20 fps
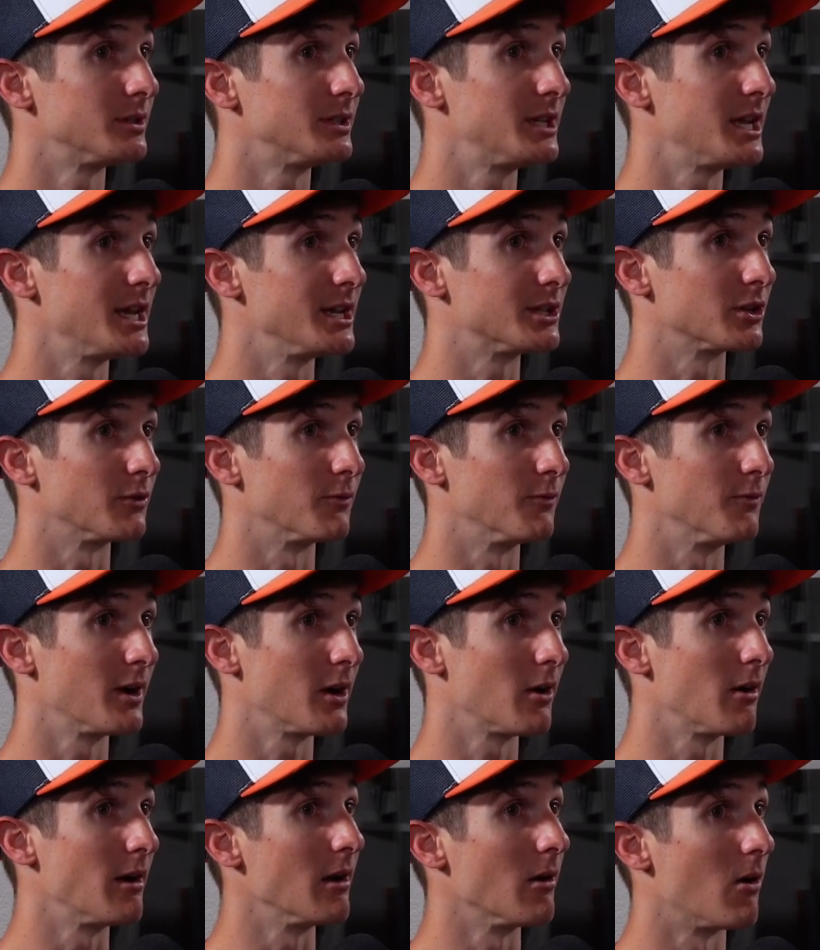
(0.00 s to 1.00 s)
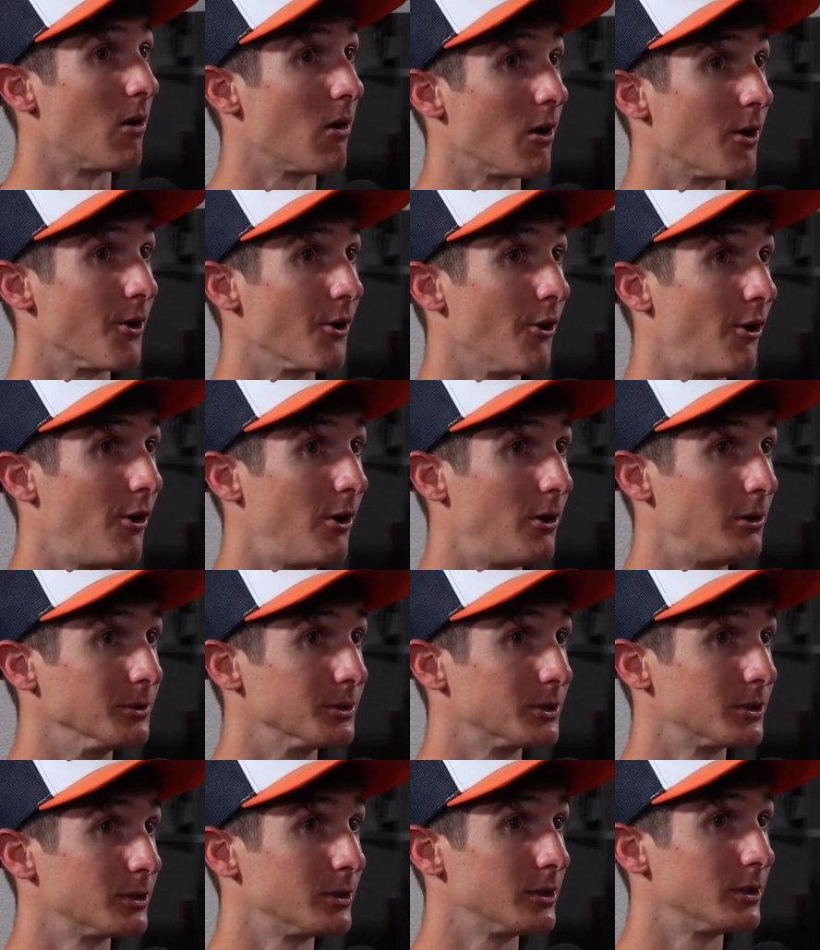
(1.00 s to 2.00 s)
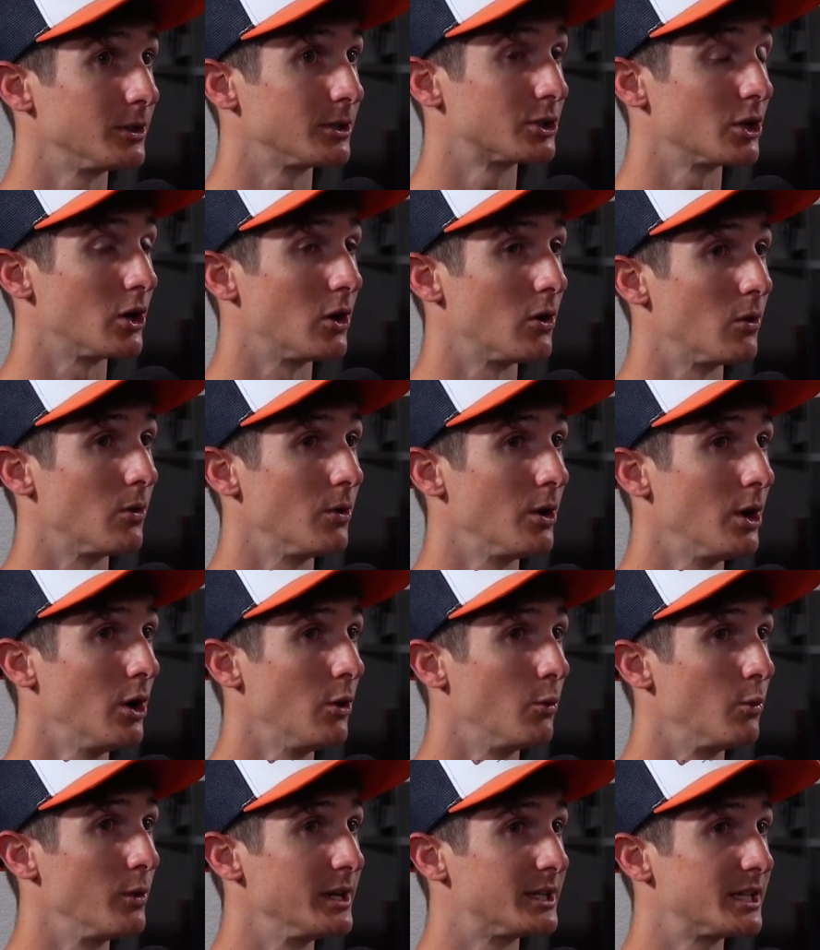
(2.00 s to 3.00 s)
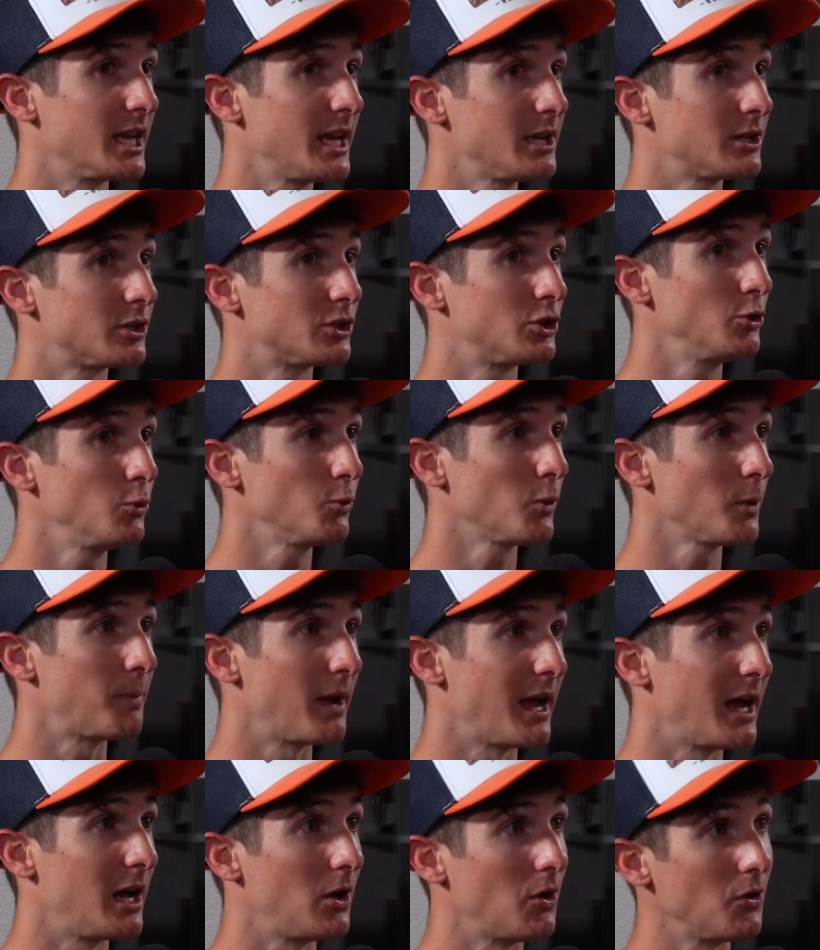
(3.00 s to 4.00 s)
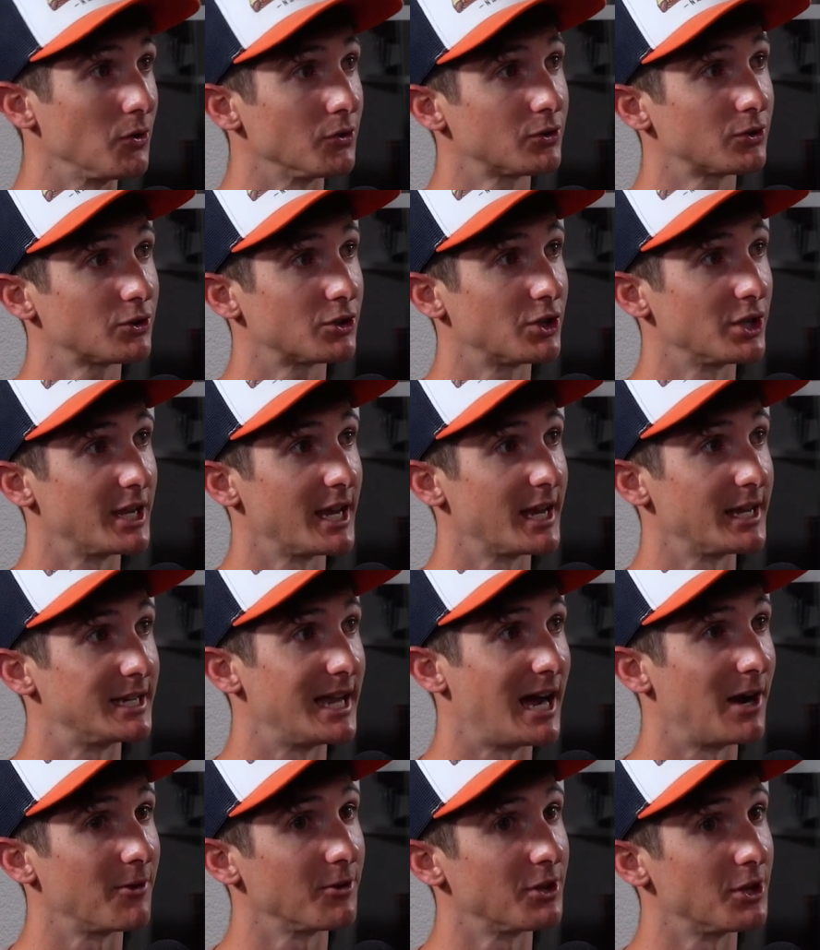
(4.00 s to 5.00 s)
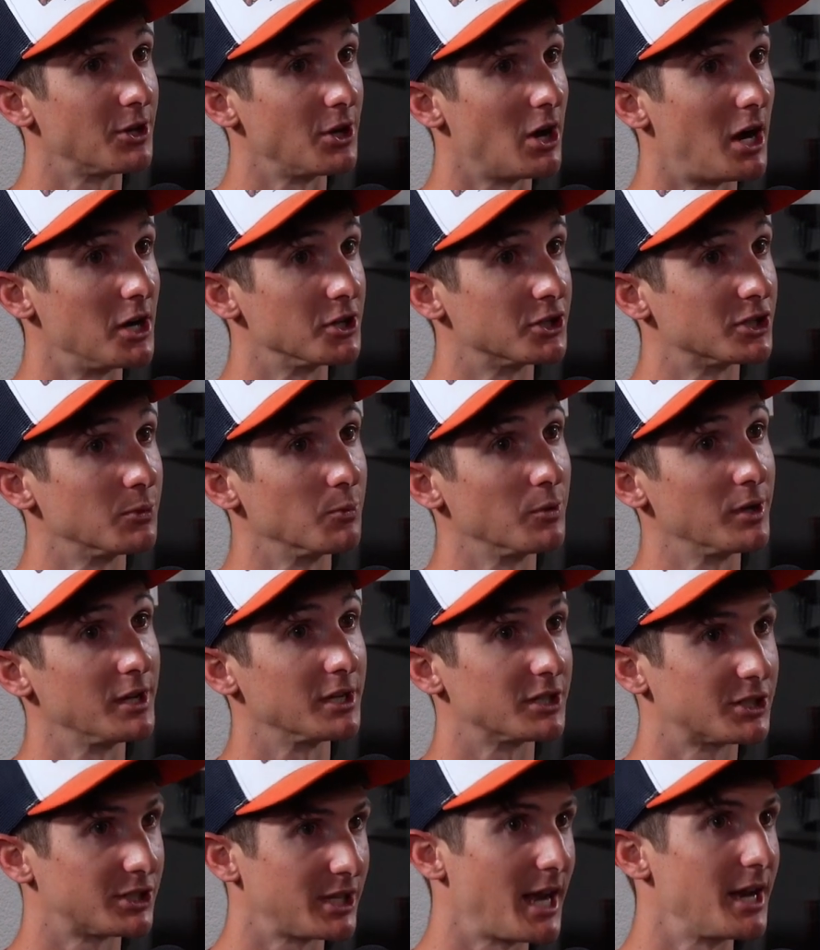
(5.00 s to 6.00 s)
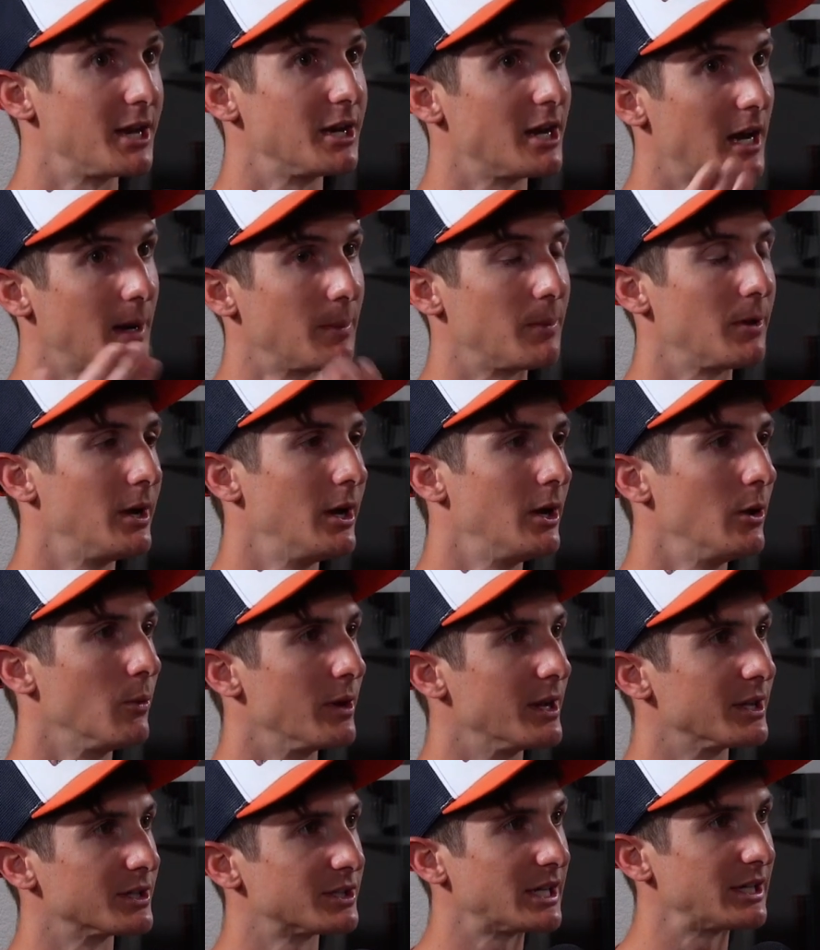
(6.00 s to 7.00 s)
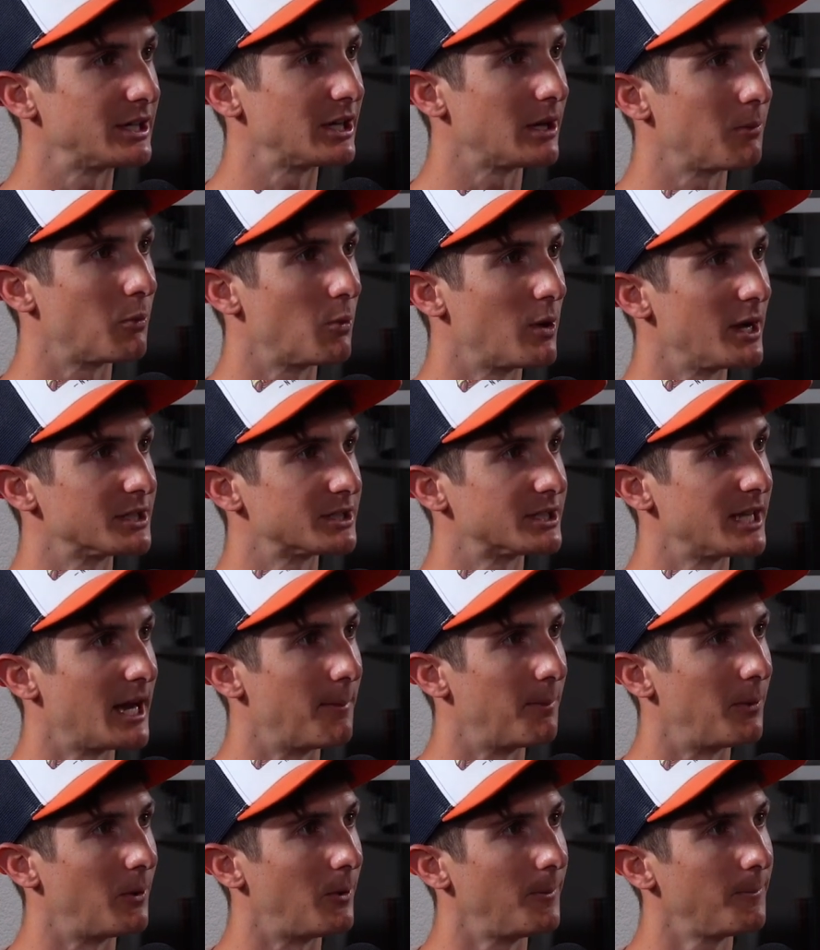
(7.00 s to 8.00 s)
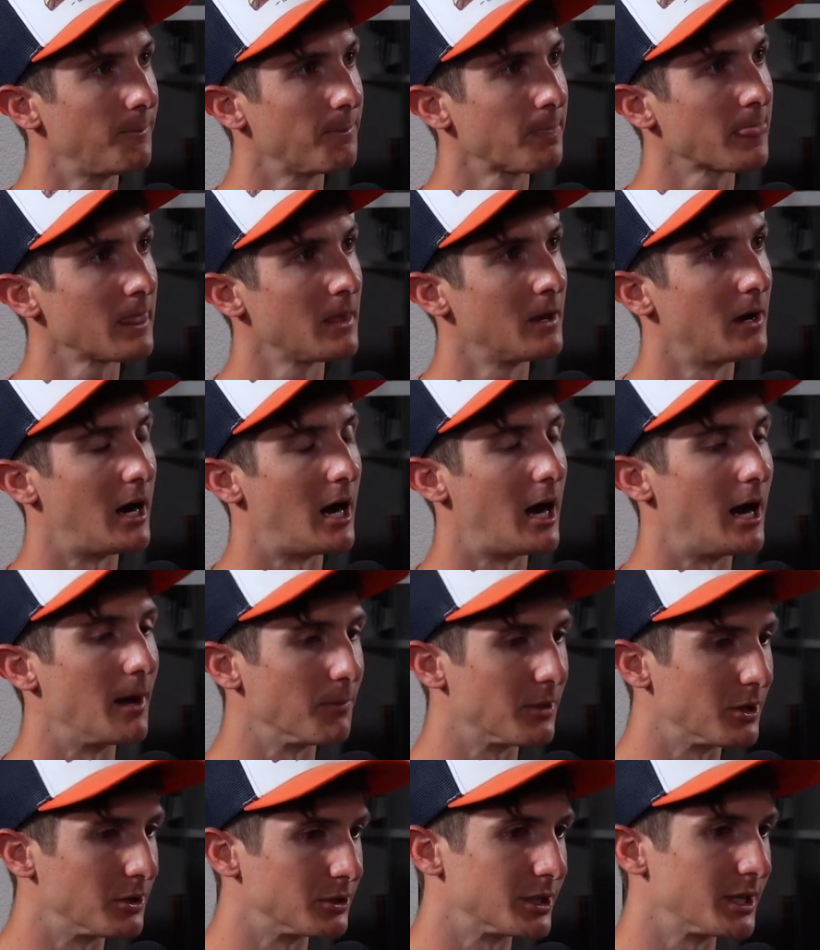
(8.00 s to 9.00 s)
takes a very hard halt. So we take 2 rappels to get down to the notch, and we ascend up West Temple. There's